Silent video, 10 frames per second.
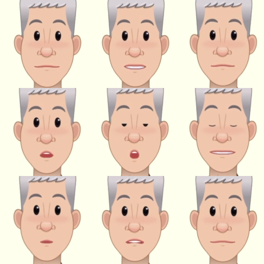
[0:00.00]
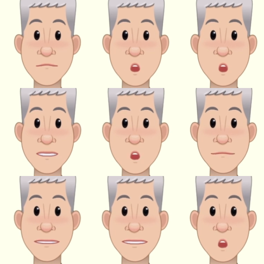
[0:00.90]
the blood is moving relatively
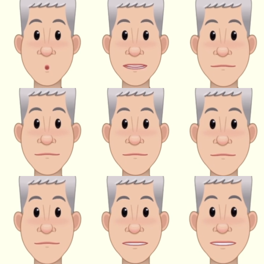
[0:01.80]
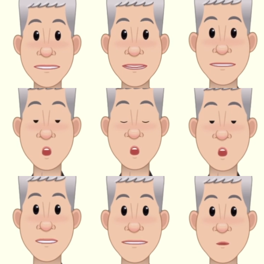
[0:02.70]
slowly, and this
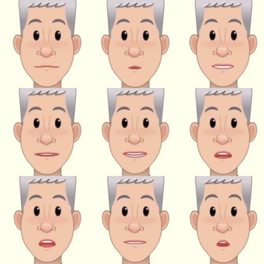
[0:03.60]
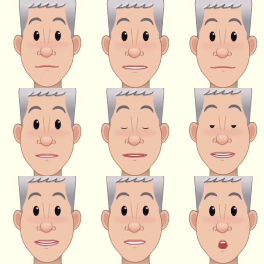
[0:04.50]
limits how rapidly oxygen can be
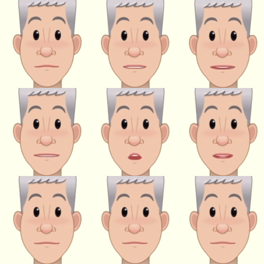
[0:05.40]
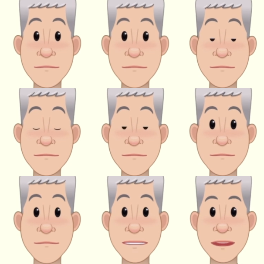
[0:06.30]
delivered to the body cells.
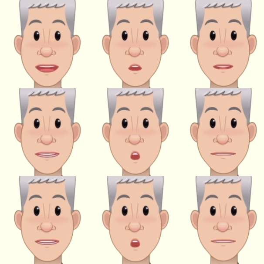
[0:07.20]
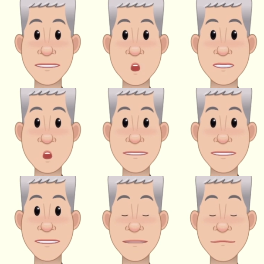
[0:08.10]
I'm showing you here the circulatory
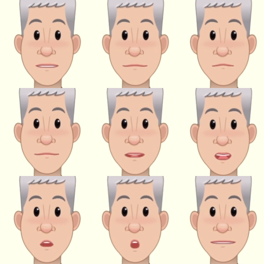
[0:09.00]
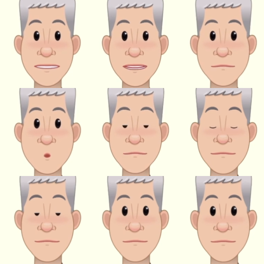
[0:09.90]
system in mammals such as
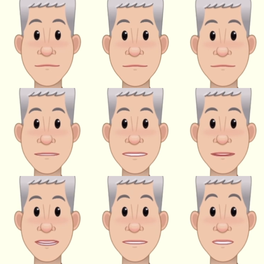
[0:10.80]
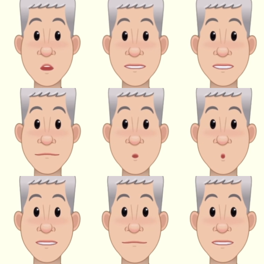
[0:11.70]
humans. Deoxygenated
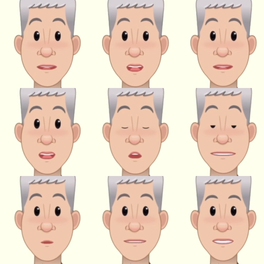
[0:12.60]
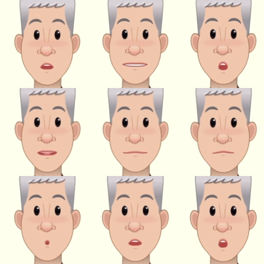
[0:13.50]
blood is pumped under high pressure from
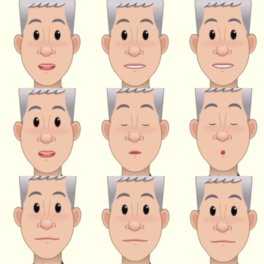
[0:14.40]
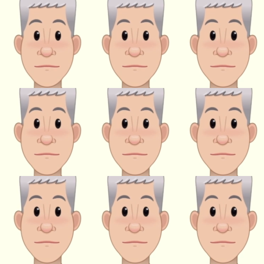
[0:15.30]
the heart to the lungs.